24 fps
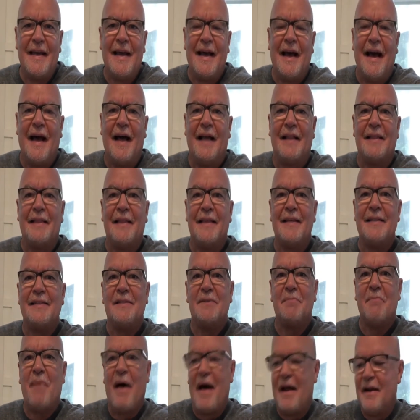Um, this
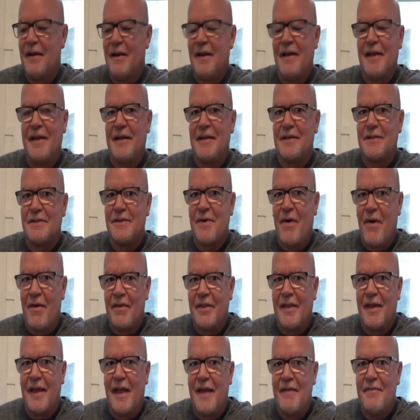bottling is called
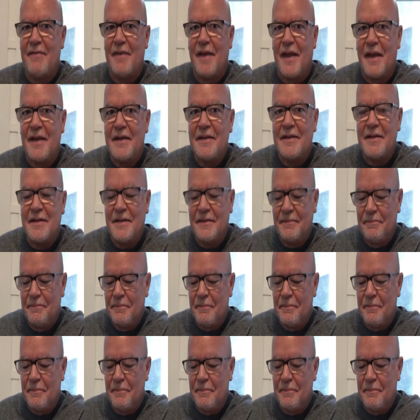the Aviator,